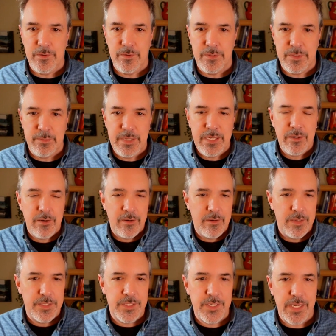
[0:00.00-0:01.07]
demeanor,
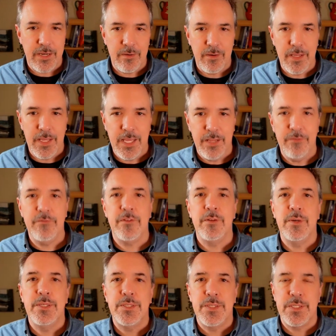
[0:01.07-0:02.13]
et cetera,
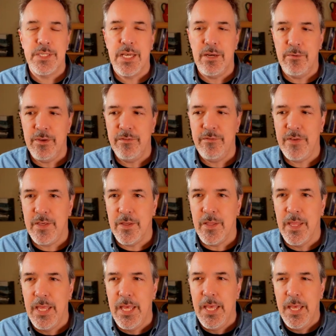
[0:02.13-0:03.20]
influences how we feel.
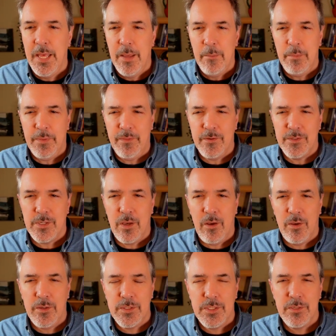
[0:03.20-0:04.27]
But there's
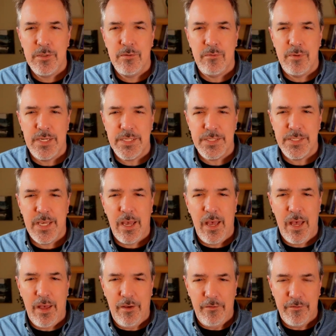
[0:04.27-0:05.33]
also the risk
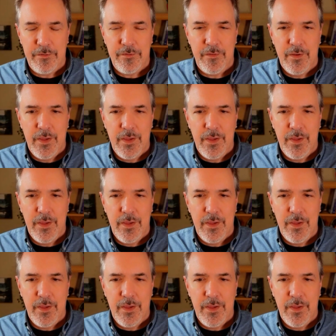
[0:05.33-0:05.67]
of